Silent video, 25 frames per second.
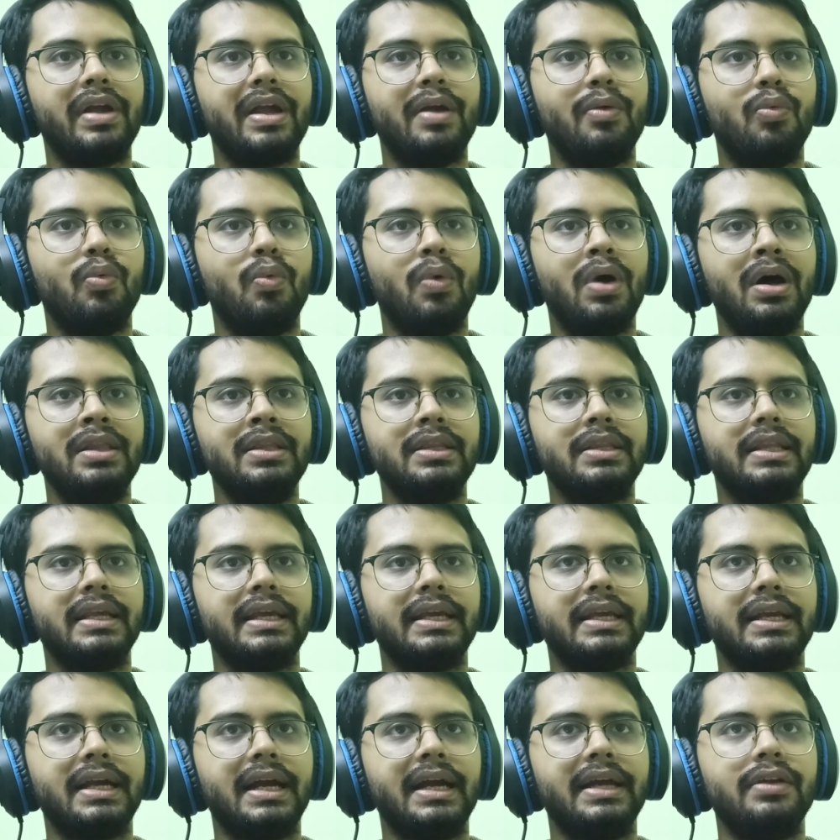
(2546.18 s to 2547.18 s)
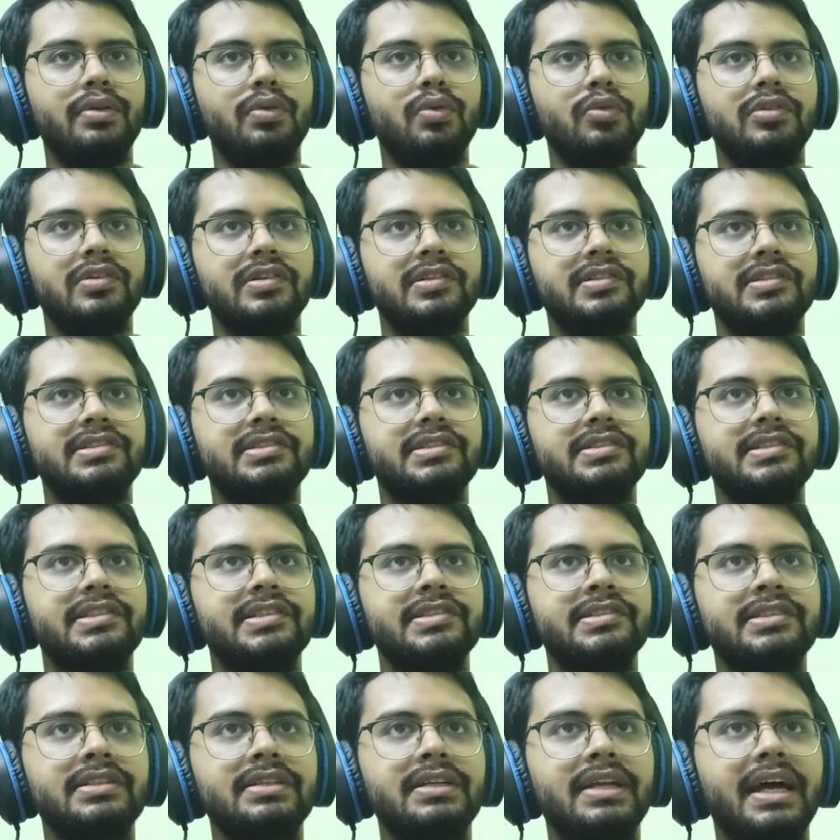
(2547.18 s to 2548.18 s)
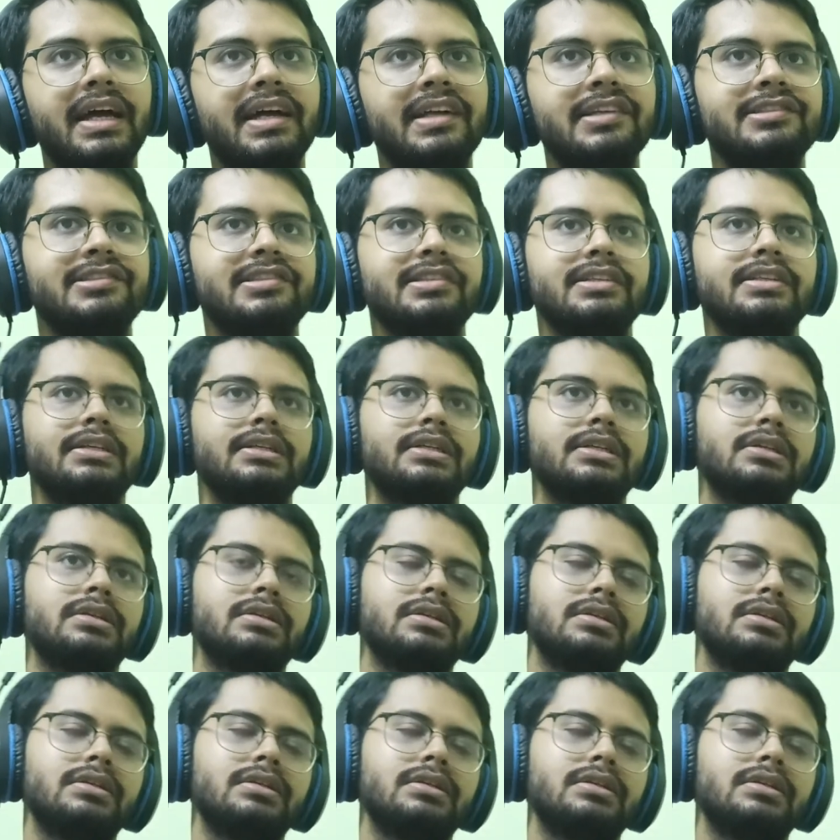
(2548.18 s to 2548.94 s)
okay, one thing I noticed, sister has